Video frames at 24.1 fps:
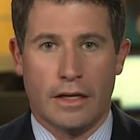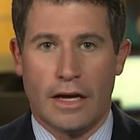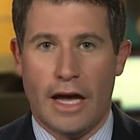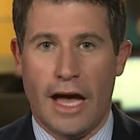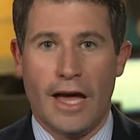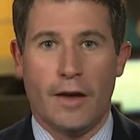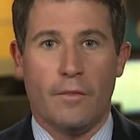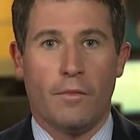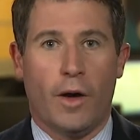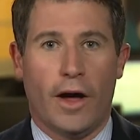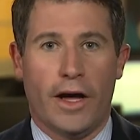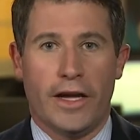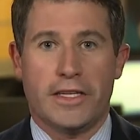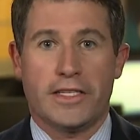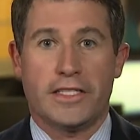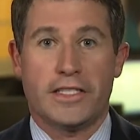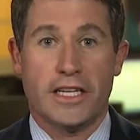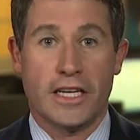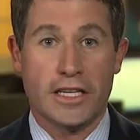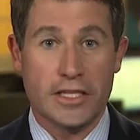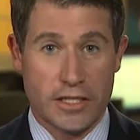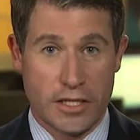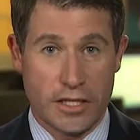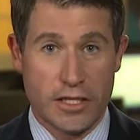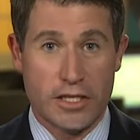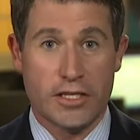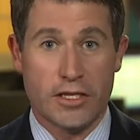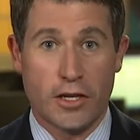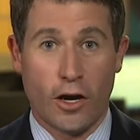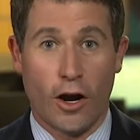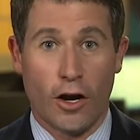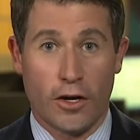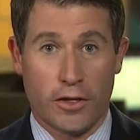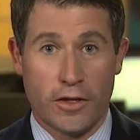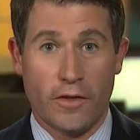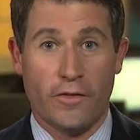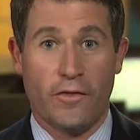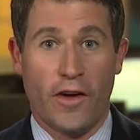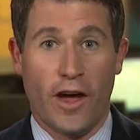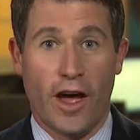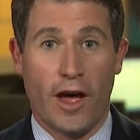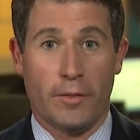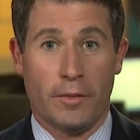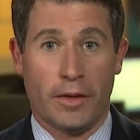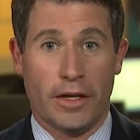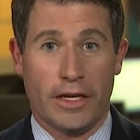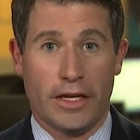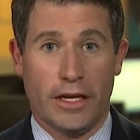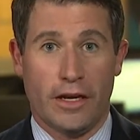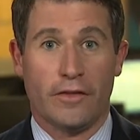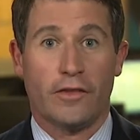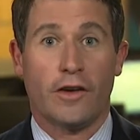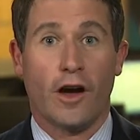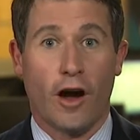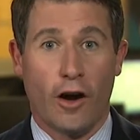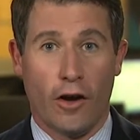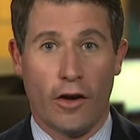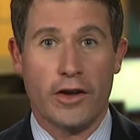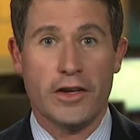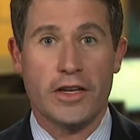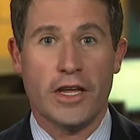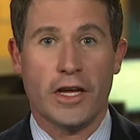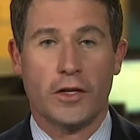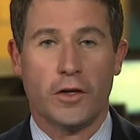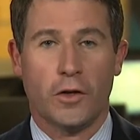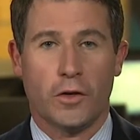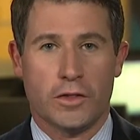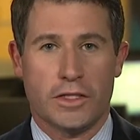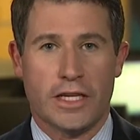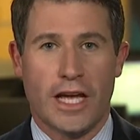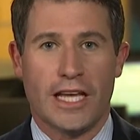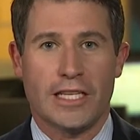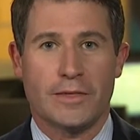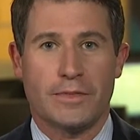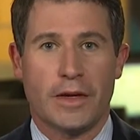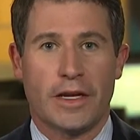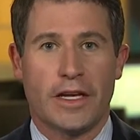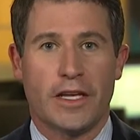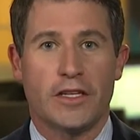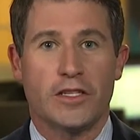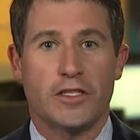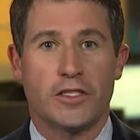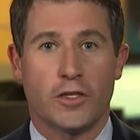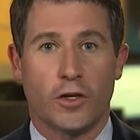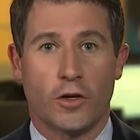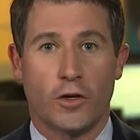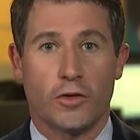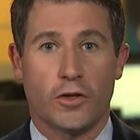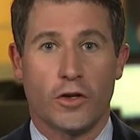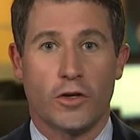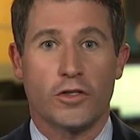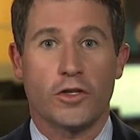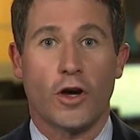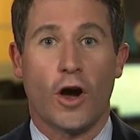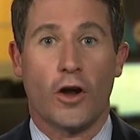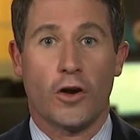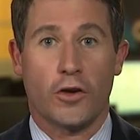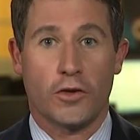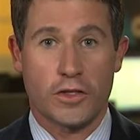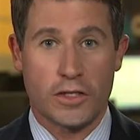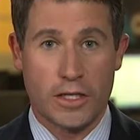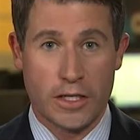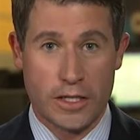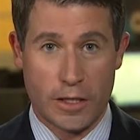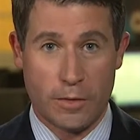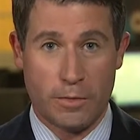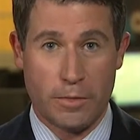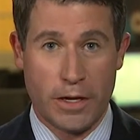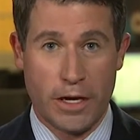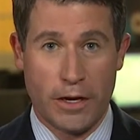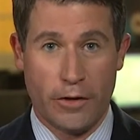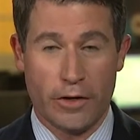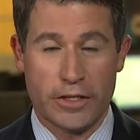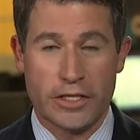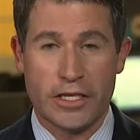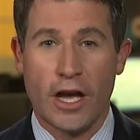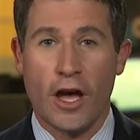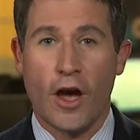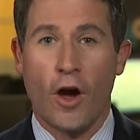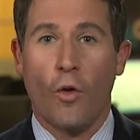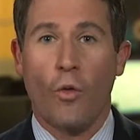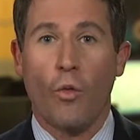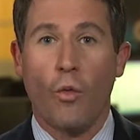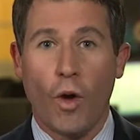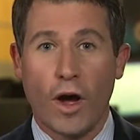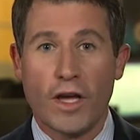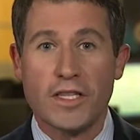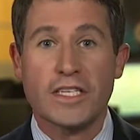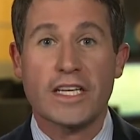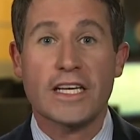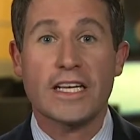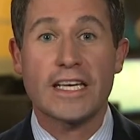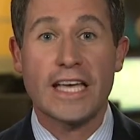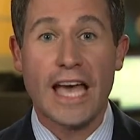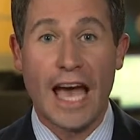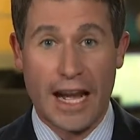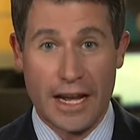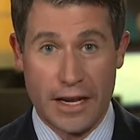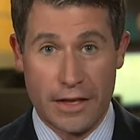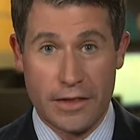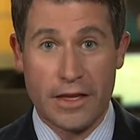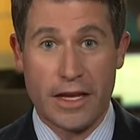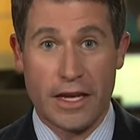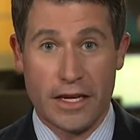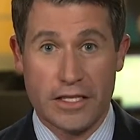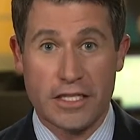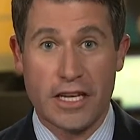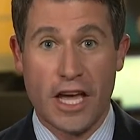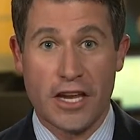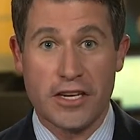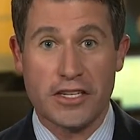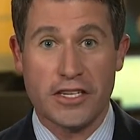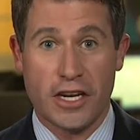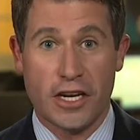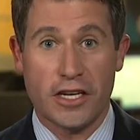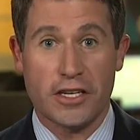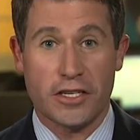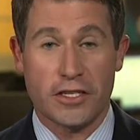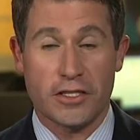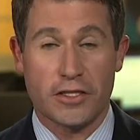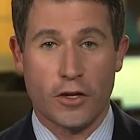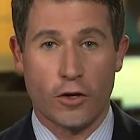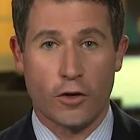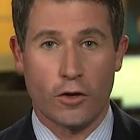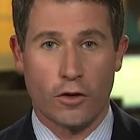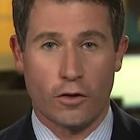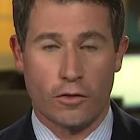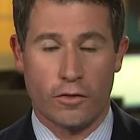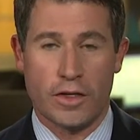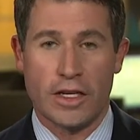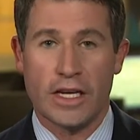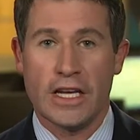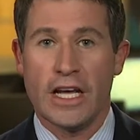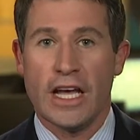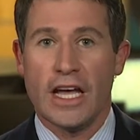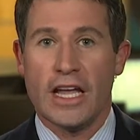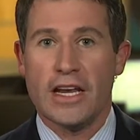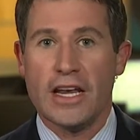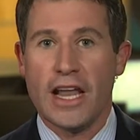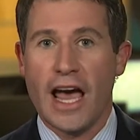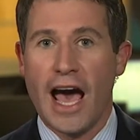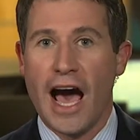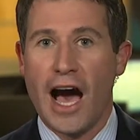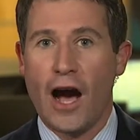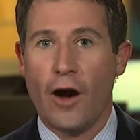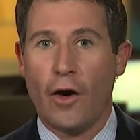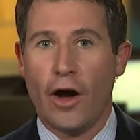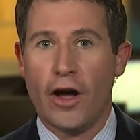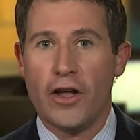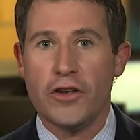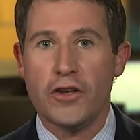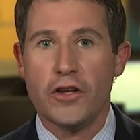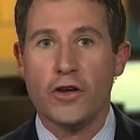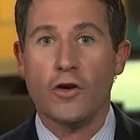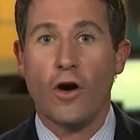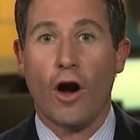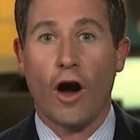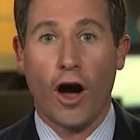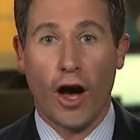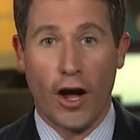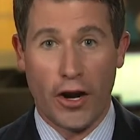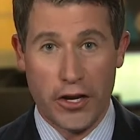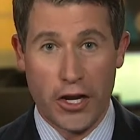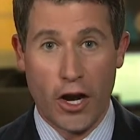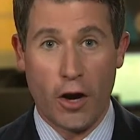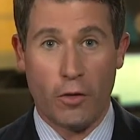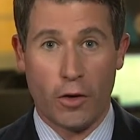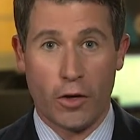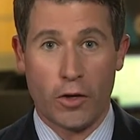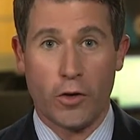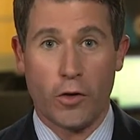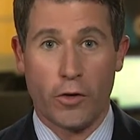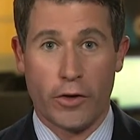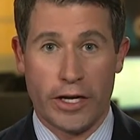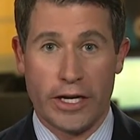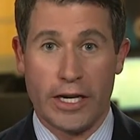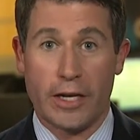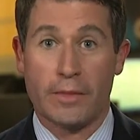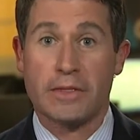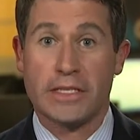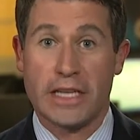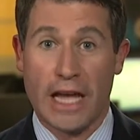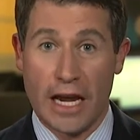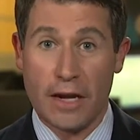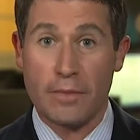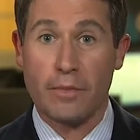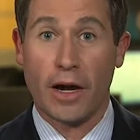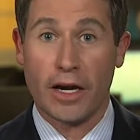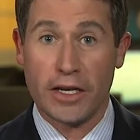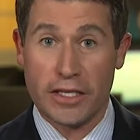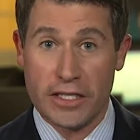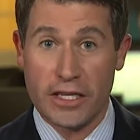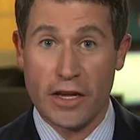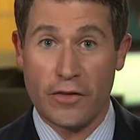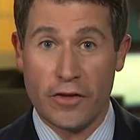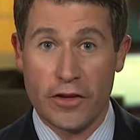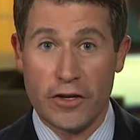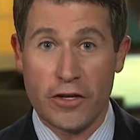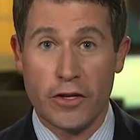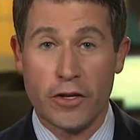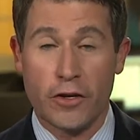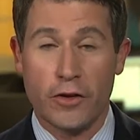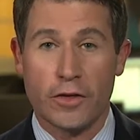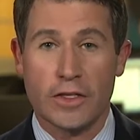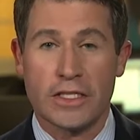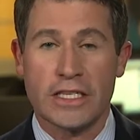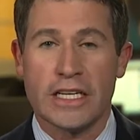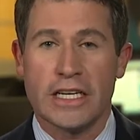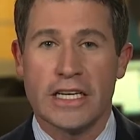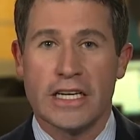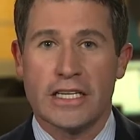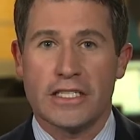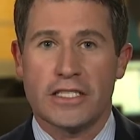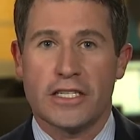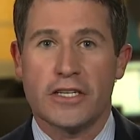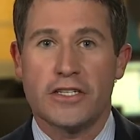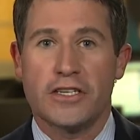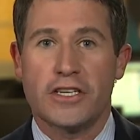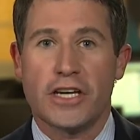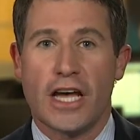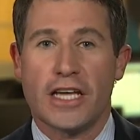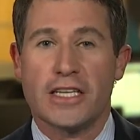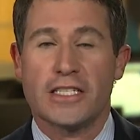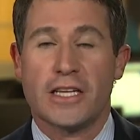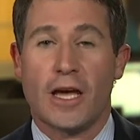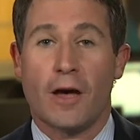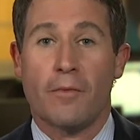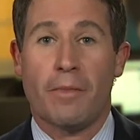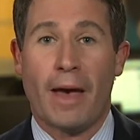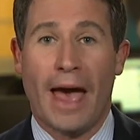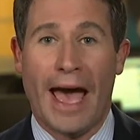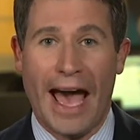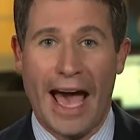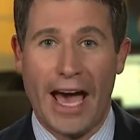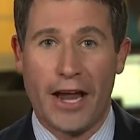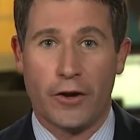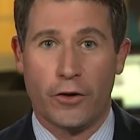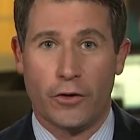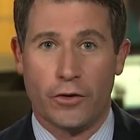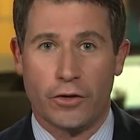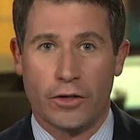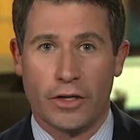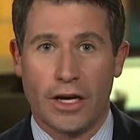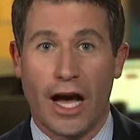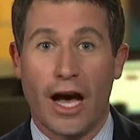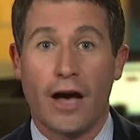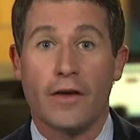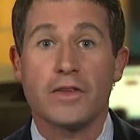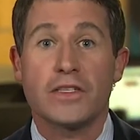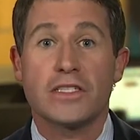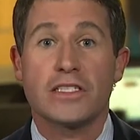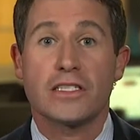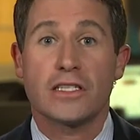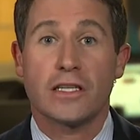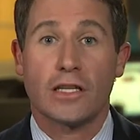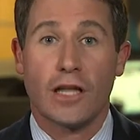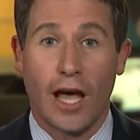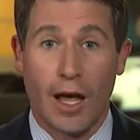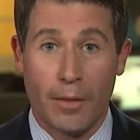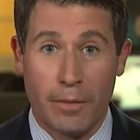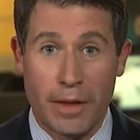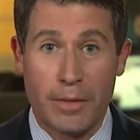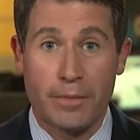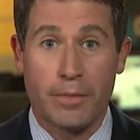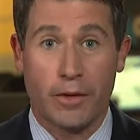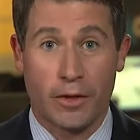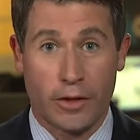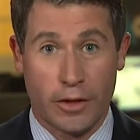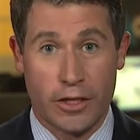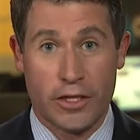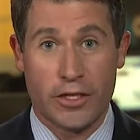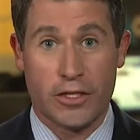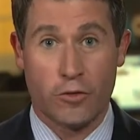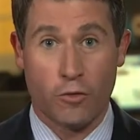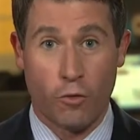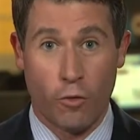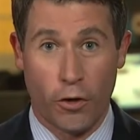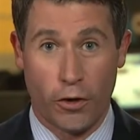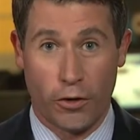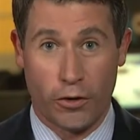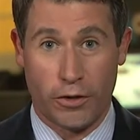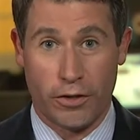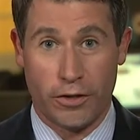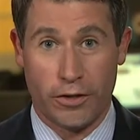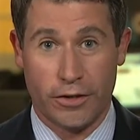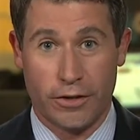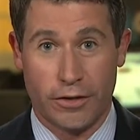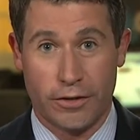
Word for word: And Mike, since the start, the family of Kara Nichols has been concerned their daughter's disappearance wasn't getting the attention it deserved. Now, a new audio recording obtained by 7 News suggests a pattern of sloppy police work.